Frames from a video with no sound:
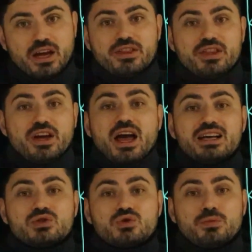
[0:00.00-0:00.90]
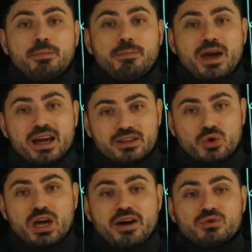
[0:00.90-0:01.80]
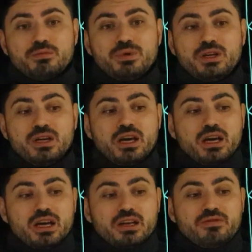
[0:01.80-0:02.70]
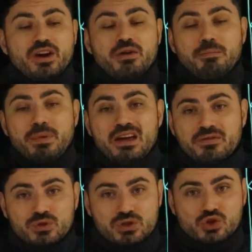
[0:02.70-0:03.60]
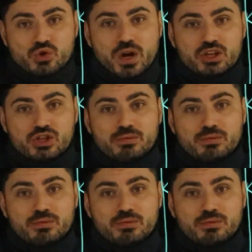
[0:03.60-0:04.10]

There has to be pain. You have to be in very painful situation,